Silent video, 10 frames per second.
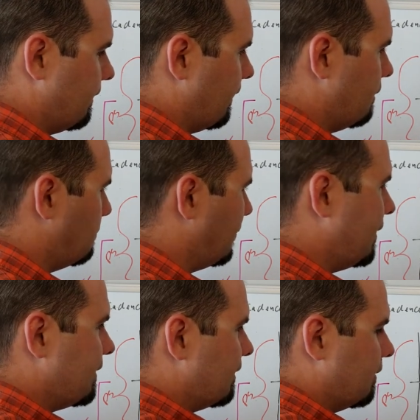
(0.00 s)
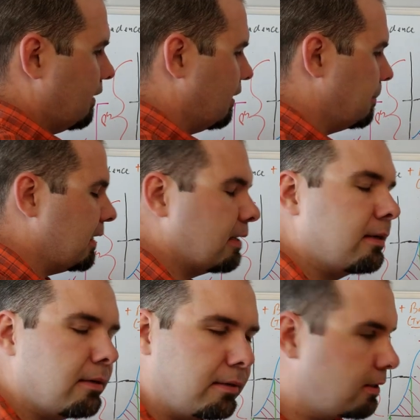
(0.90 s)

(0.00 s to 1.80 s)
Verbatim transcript: and an endpoint and a, and a peak.